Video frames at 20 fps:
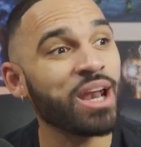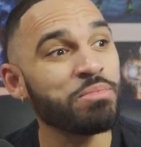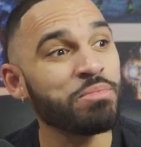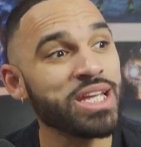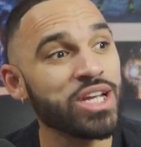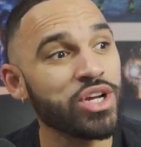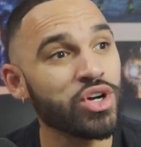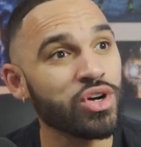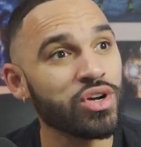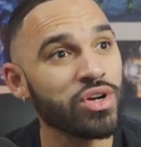be
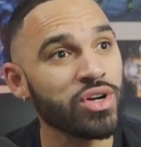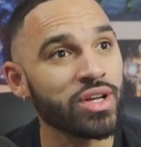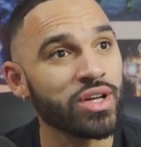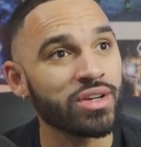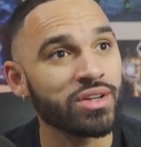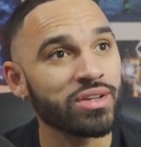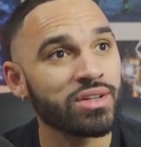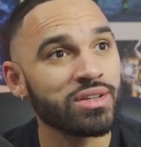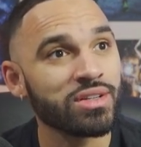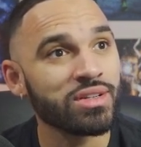good.
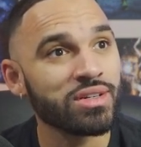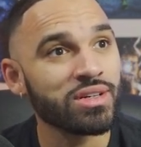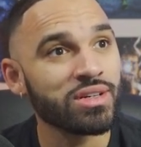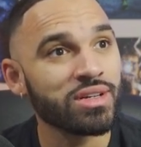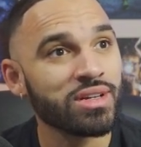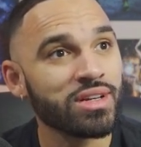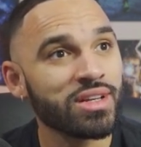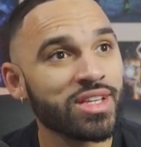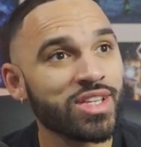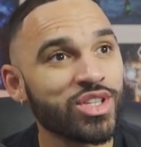
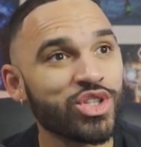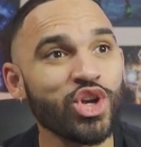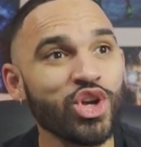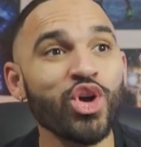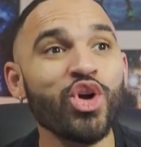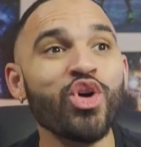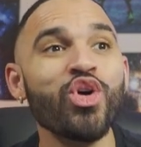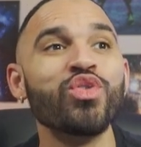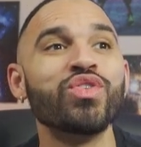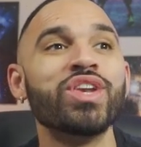
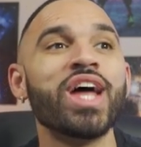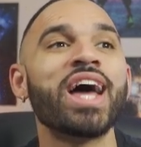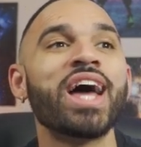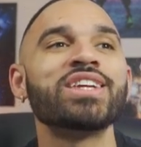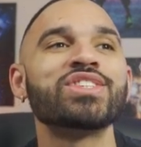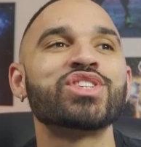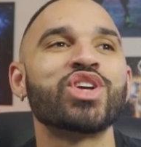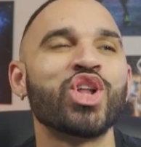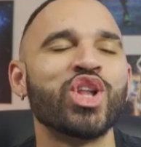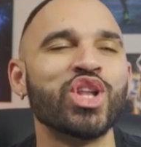Dude, that is
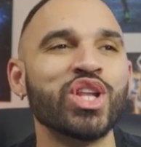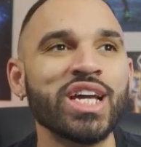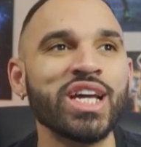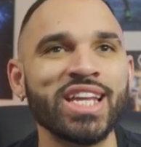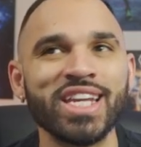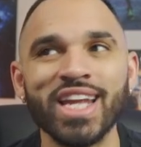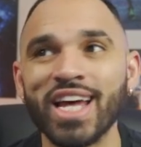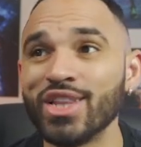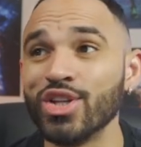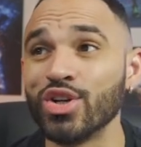clean.
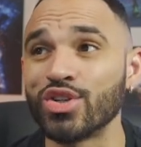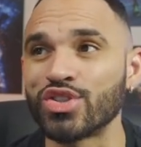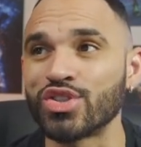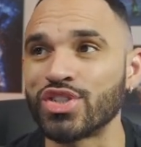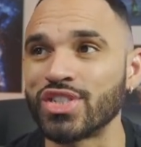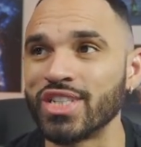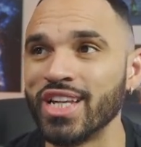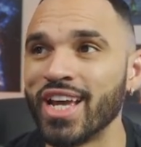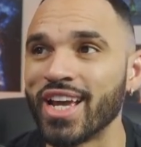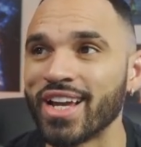That looks
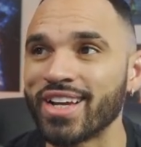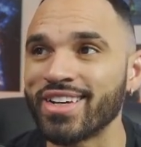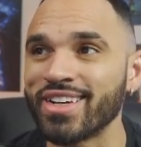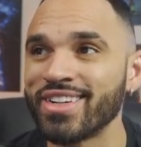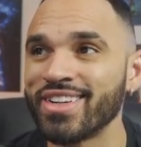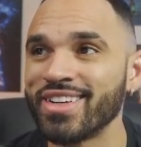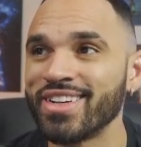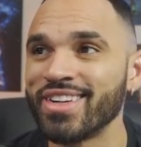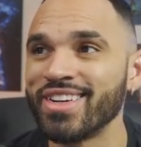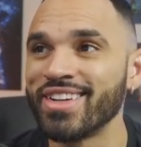sick.
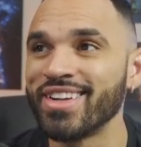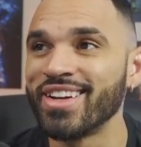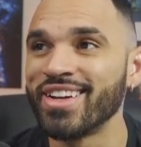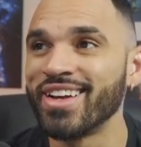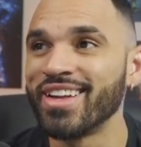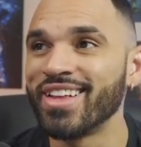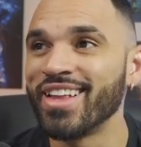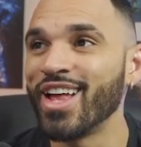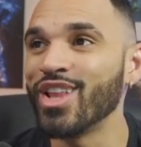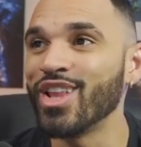That